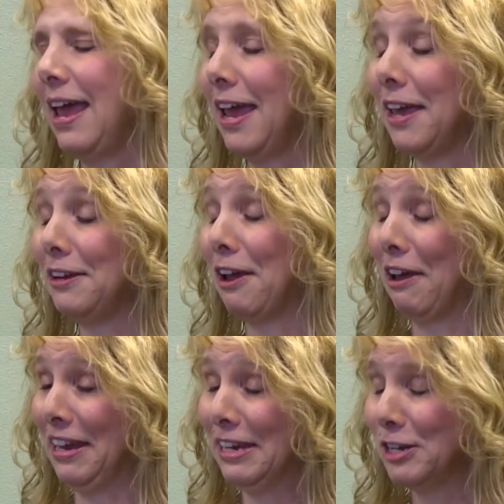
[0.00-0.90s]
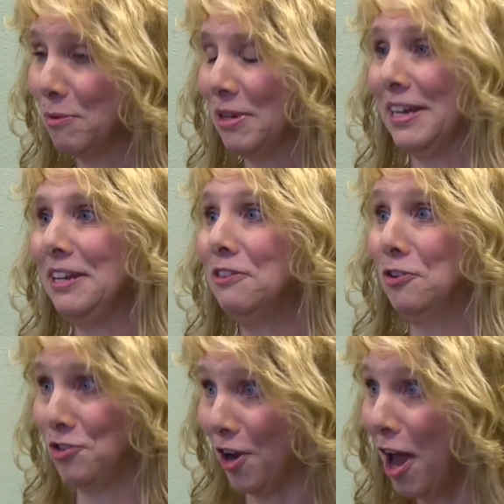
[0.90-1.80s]
And he ended up getting
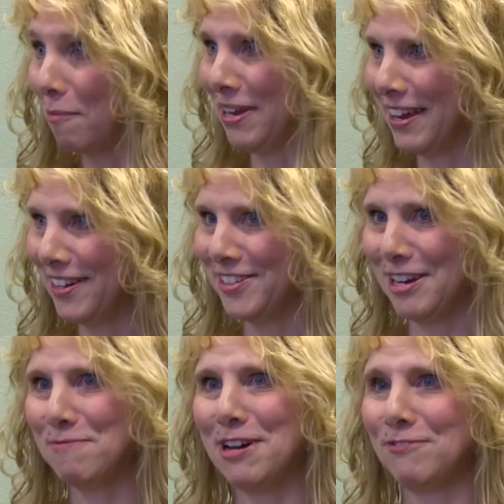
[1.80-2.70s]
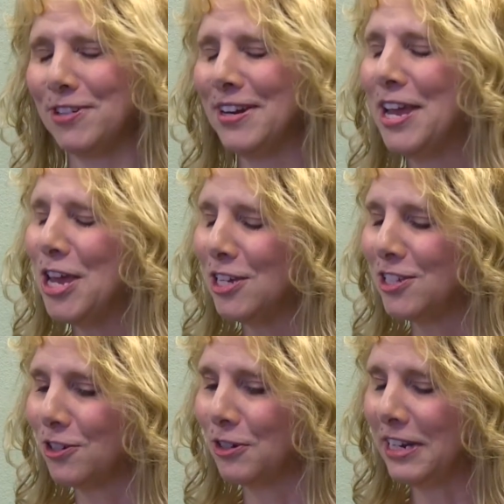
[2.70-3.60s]
the job. He got a job offer.
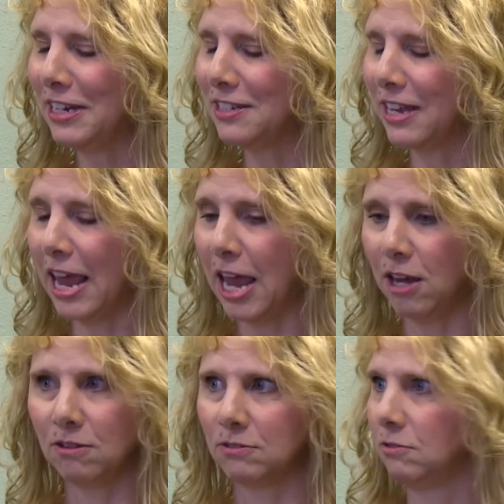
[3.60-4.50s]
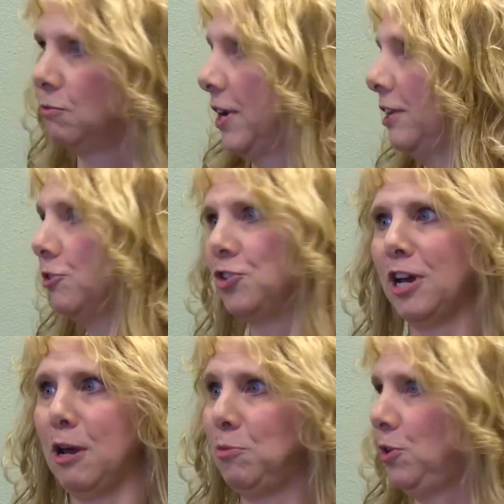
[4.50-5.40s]
So it is a regular
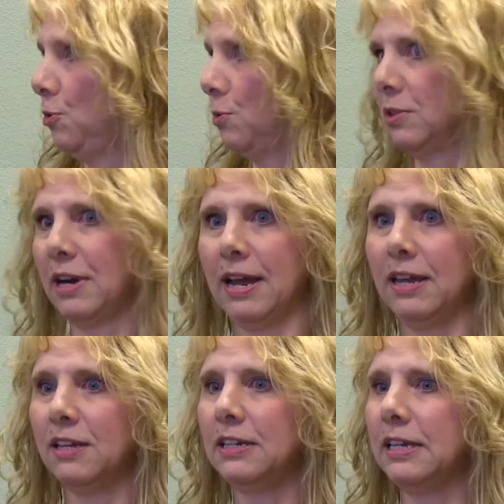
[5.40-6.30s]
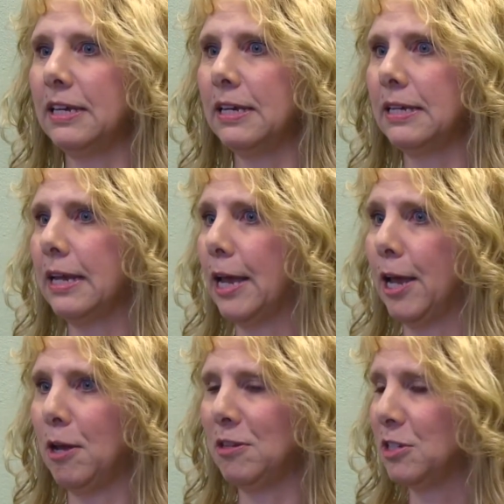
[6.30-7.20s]
job you or I could get.
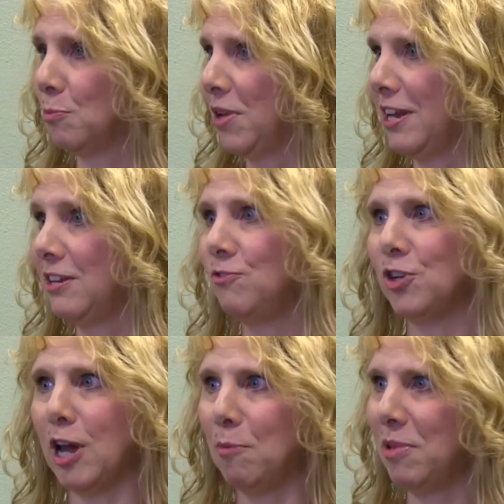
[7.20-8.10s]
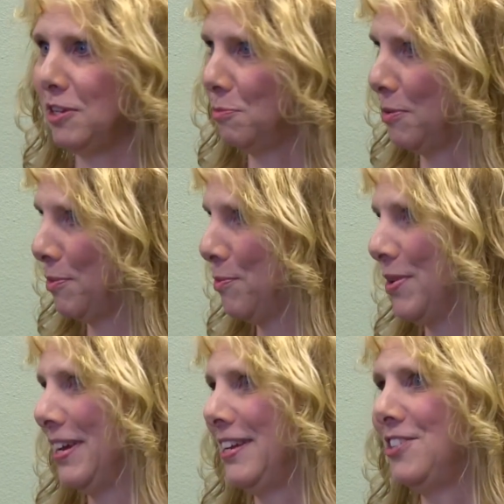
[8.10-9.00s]
It's a competitive job, pays minimum
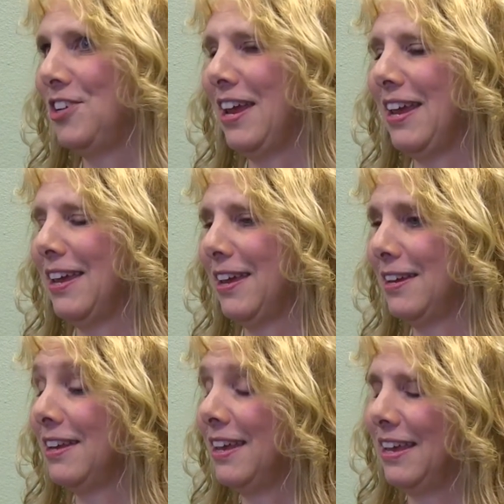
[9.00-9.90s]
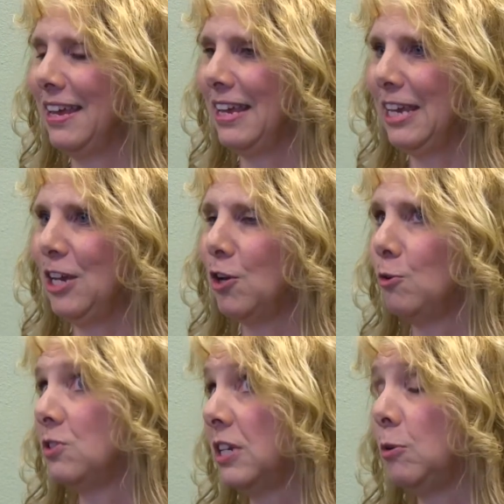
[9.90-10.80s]
wage, and he
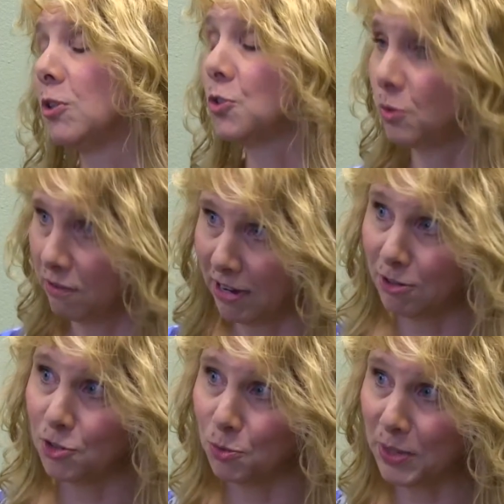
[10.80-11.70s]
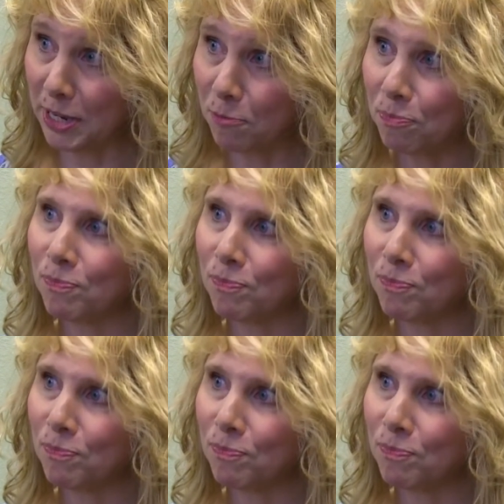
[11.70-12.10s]
goes and he works 12 hours a week.